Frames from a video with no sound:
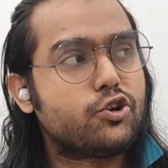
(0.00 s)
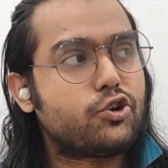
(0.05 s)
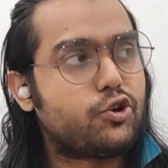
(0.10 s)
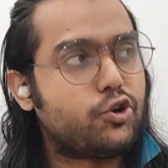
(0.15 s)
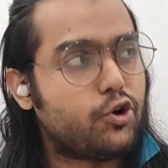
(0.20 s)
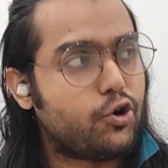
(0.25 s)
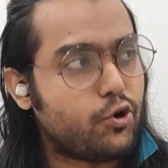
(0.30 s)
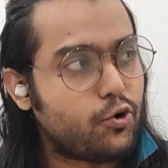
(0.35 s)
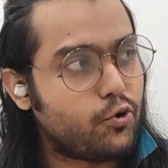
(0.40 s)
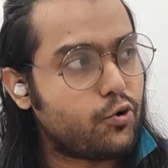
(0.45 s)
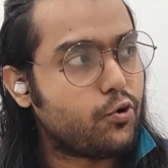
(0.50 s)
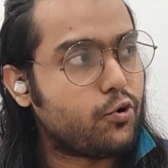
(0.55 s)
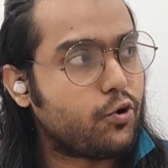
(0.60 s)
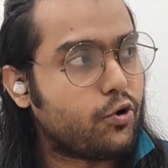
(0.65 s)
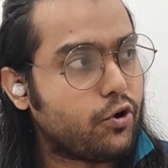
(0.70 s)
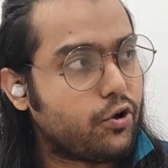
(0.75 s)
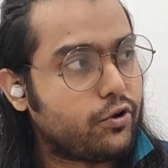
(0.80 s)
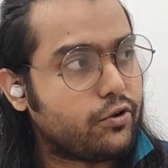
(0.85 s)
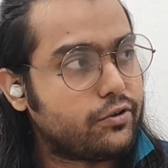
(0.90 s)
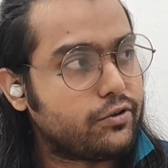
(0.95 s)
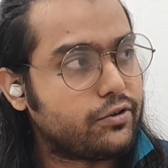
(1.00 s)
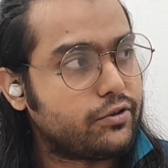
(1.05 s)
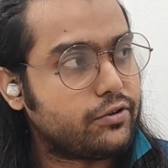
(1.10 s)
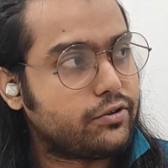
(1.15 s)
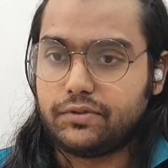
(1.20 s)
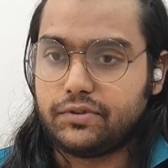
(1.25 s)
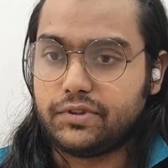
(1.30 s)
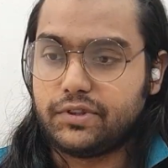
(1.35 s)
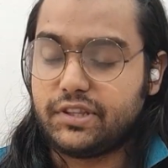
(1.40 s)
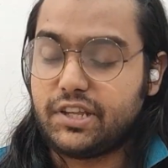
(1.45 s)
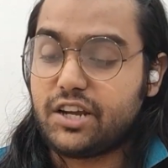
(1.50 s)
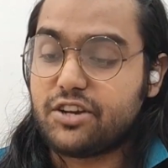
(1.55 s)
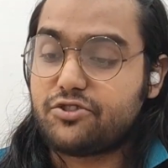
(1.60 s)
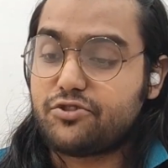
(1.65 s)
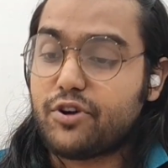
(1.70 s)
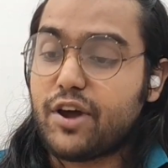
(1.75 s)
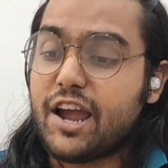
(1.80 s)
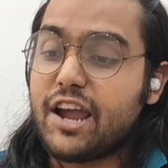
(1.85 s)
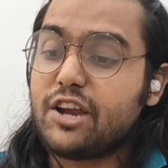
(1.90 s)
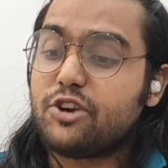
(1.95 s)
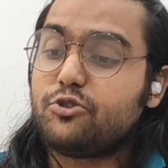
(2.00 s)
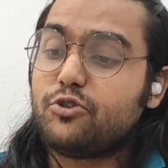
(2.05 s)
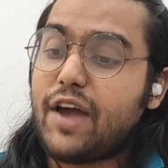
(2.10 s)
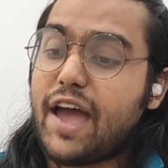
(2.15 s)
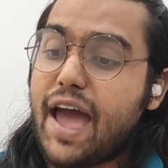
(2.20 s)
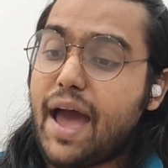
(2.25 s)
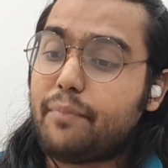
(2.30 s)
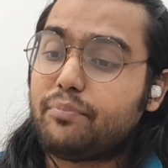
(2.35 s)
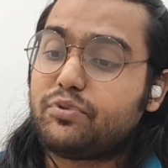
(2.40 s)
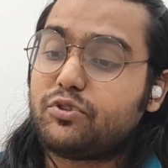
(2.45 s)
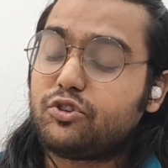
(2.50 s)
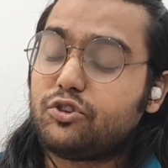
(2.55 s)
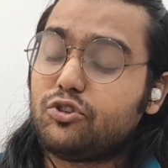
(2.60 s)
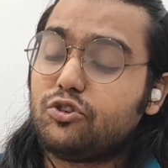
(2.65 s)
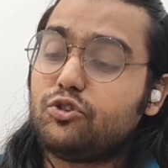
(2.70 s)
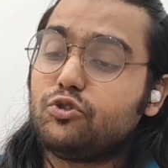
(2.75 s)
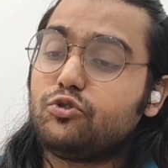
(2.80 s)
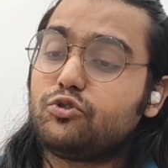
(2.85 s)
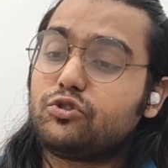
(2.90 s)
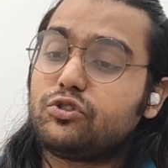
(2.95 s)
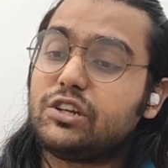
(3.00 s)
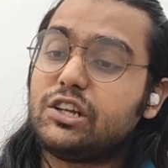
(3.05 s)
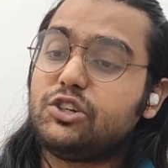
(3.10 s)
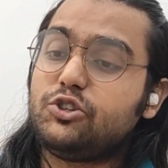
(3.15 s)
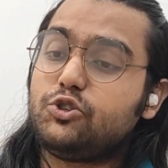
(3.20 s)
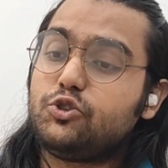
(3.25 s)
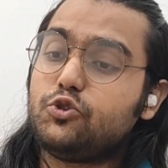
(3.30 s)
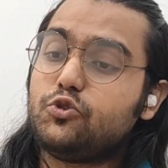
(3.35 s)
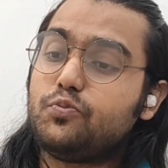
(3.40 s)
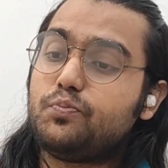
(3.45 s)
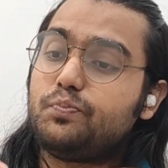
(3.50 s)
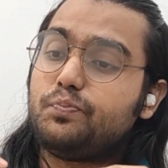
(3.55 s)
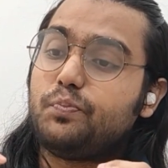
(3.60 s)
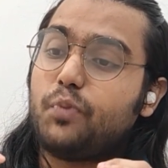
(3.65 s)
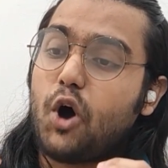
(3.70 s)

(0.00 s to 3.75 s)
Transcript: Cool. They're trying to absolutely do